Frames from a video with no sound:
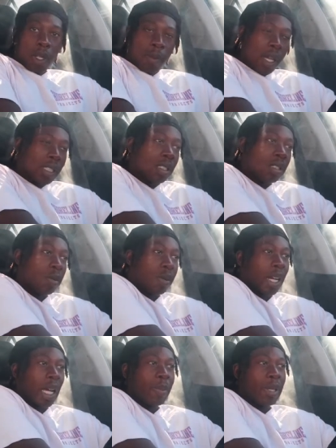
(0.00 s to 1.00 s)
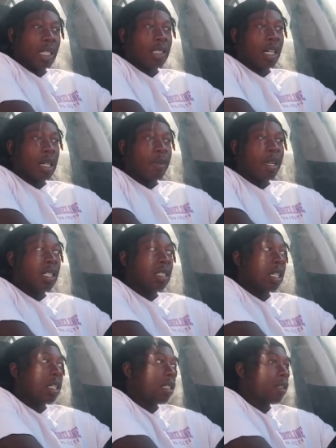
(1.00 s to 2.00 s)
I'm actually super happy I started
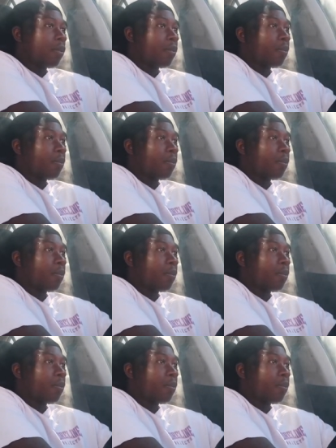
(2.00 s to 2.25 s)
meditating.